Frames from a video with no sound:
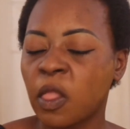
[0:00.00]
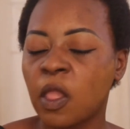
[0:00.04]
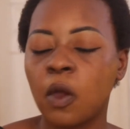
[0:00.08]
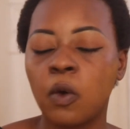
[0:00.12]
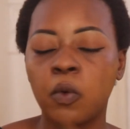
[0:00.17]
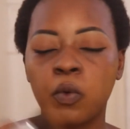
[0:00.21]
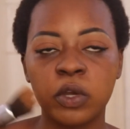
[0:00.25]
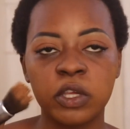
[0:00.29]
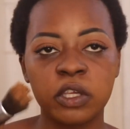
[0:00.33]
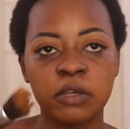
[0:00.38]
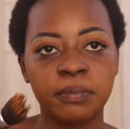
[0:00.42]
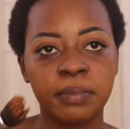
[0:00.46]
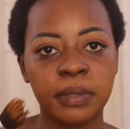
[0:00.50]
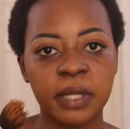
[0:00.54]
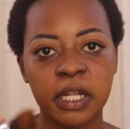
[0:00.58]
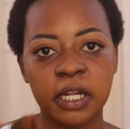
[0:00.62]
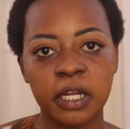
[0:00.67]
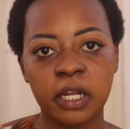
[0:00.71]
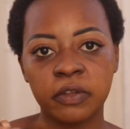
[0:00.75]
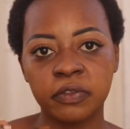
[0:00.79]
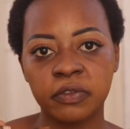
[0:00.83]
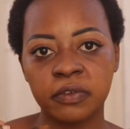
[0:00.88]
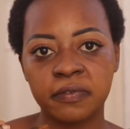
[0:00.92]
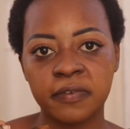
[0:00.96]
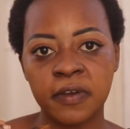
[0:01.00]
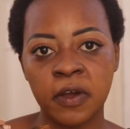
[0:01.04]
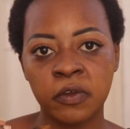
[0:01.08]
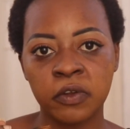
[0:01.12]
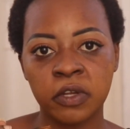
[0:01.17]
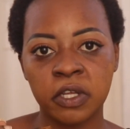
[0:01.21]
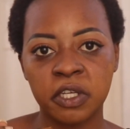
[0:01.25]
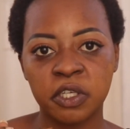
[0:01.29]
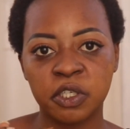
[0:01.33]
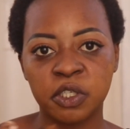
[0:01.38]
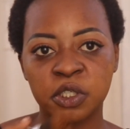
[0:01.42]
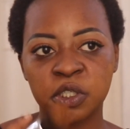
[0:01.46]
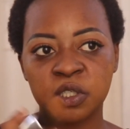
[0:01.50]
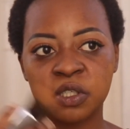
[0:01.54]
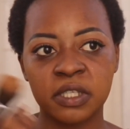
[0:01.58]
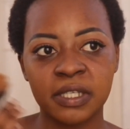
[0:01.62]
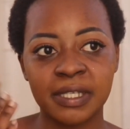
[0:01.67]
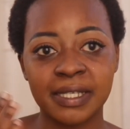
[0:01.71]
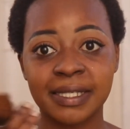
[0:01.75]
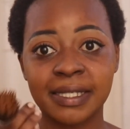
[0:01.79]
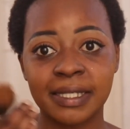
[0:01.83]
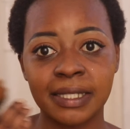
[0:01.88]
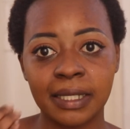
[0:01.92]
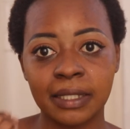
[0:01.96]
When you blend out the foundation, the
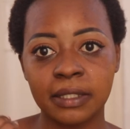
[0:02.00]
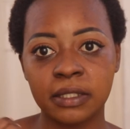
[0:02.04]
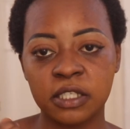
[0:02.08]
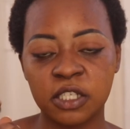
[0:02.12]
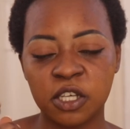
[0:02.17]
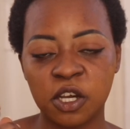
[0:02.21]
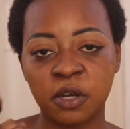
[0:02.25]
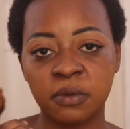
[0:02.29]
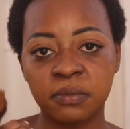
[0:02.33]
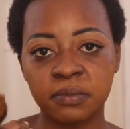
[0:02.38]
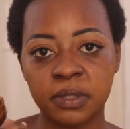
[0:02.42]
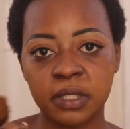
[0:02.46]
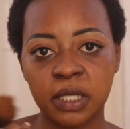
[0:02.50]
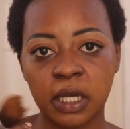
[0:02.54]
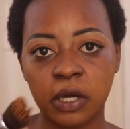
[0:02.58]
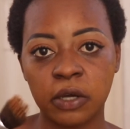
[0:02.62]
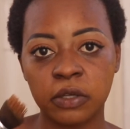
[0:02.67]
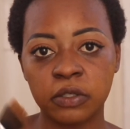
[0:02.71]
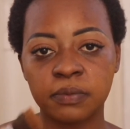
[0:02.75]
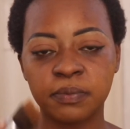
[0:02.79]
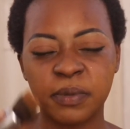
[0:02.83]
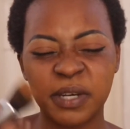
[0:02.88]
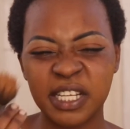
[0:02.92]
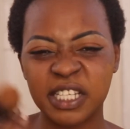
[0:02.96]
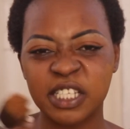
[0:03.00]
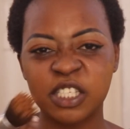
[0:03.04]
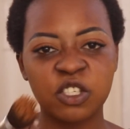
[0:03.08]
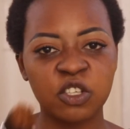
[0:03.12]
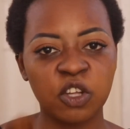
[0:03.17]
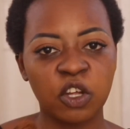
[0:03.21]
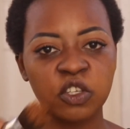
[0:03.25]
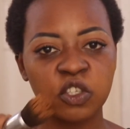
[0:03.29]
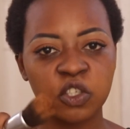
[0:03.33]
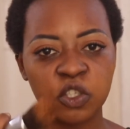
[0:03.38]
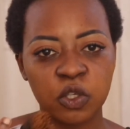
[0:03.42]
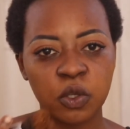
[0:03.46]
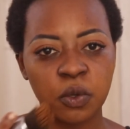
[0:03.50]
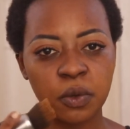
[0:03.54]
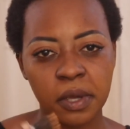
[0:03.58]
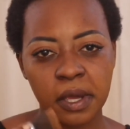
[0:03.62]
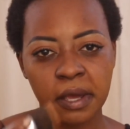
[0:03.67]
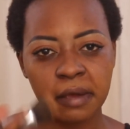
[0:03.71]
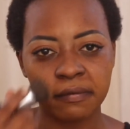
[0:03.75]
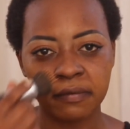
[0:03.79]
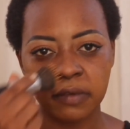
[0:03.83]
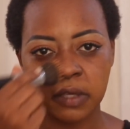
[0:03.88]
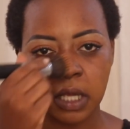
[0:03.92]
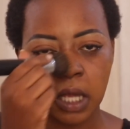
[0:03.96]
scent comes out, but it's not so
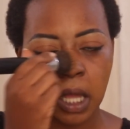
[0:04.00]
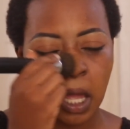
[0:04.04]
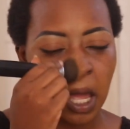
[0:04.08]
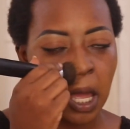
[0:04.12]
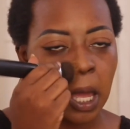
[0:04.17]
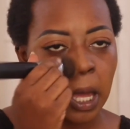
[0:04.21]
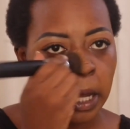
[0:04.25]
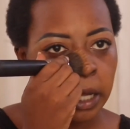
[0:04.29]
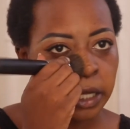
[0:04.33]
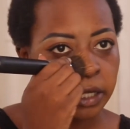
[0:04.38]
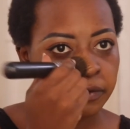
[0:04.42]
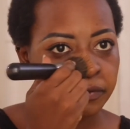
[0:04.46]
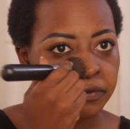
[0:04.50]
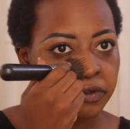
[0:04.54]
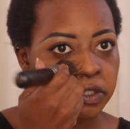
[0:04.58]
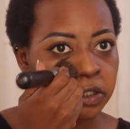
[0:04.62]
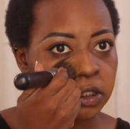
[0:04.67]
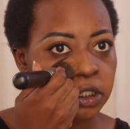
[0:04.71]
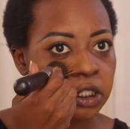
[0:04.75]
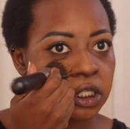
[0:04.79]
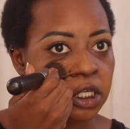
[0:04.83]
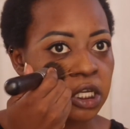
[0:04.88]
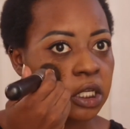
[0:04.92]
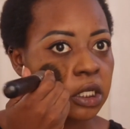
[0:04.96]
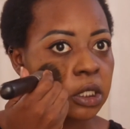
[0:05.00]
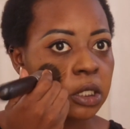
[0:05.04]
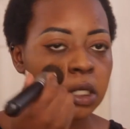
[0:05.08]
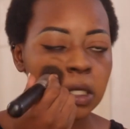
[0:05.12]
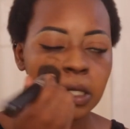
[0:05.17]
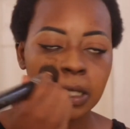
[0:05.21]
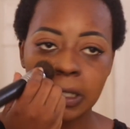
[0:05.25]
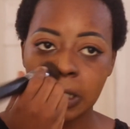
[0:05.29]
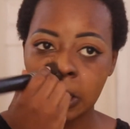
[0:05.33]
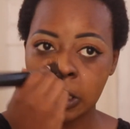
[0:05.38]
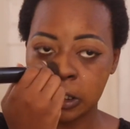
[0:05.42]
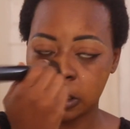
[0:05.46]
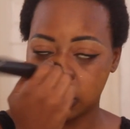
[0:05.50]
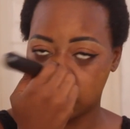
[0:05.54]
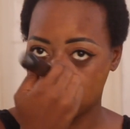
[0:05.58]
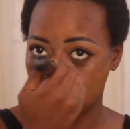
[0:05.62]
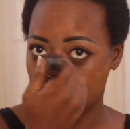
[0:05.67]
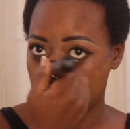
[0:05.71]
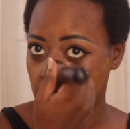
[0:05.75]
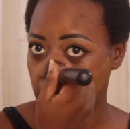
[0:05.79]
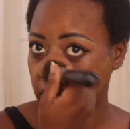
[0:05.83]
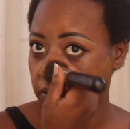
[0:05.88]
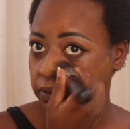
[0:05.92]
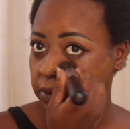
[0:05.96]
heavy. If your skin is
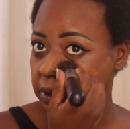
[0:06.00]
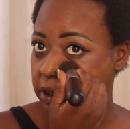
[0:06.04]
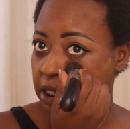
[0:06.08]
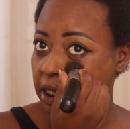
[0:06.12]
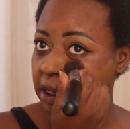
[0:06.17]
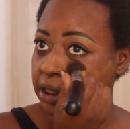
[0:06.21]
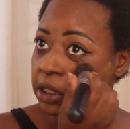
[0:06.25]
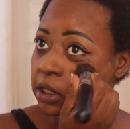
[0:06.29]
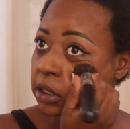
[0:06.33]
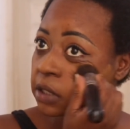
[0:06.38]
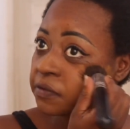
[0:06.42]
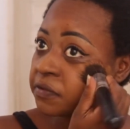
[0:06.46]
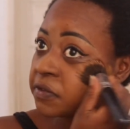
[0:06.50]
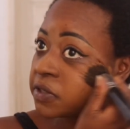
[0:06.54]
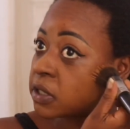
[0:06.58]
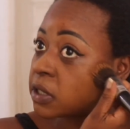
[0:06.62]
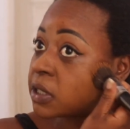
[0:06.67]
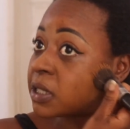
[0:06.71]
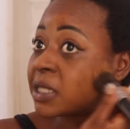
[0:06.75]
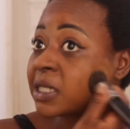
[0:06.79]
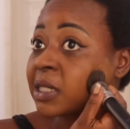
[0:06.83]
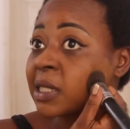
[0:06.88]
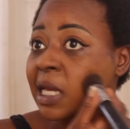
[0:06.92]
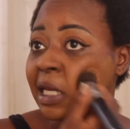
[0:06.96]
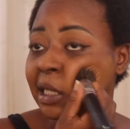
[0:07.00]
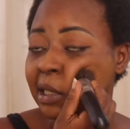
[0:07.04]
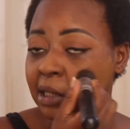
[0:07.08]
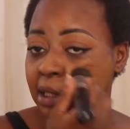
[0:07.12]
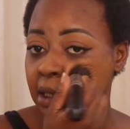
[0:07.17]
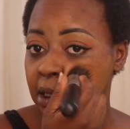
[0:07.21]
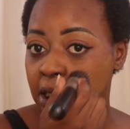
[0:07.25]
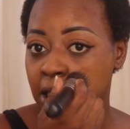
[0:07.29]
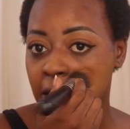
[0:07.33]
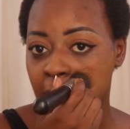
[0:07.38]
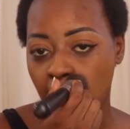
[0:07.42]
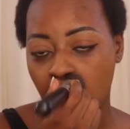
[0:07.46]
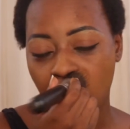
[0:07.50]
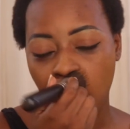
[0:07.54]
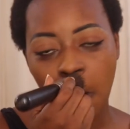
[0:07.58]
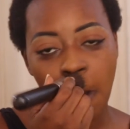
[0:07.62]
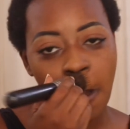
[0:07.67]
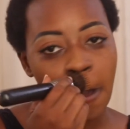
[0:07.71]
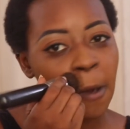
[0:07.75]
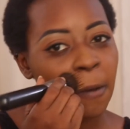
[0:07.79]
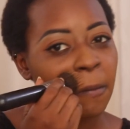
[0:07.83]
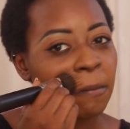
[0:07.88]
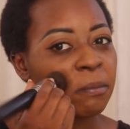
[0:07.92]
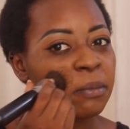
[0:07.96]
sensitive to scents,
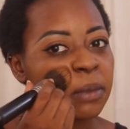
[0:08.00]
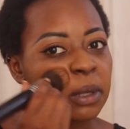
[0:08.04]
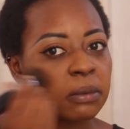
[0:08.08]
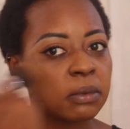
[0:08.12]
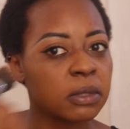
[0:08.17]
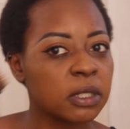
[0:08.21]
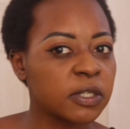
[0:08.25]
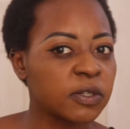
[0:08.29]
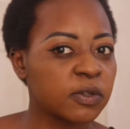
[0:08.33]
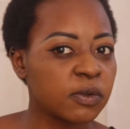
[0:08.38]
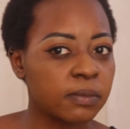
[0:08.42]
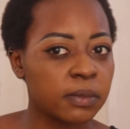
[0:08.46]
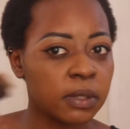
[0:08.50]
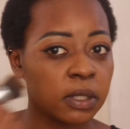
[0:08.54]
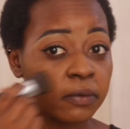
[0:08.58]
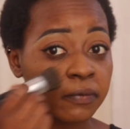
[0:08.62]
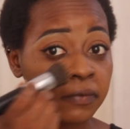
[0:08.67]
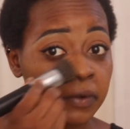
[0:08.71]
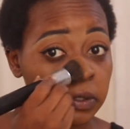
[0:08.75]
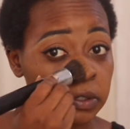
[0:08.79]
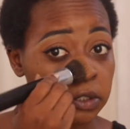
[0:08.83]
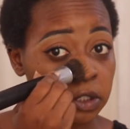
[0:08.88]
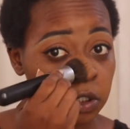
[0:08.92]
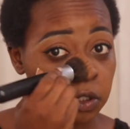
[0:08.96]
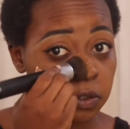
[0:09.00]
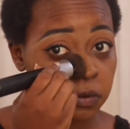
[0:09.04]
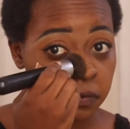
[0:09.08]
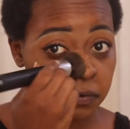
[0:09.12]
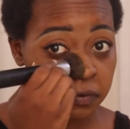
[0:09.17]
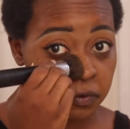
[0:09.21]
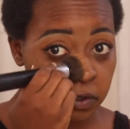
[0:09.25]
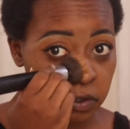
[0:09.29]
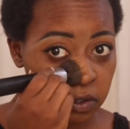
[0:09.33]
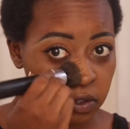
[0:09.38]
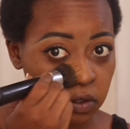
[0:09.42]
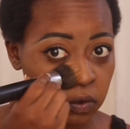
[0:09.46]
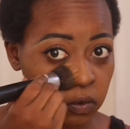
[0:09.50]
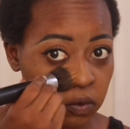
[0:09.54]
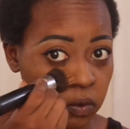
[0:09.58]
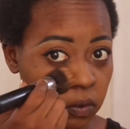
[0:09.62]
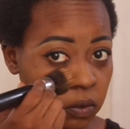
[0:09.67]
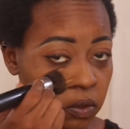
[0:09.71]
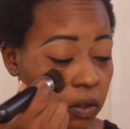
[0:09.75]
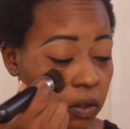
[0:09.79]
maybe this will be the foundation for you.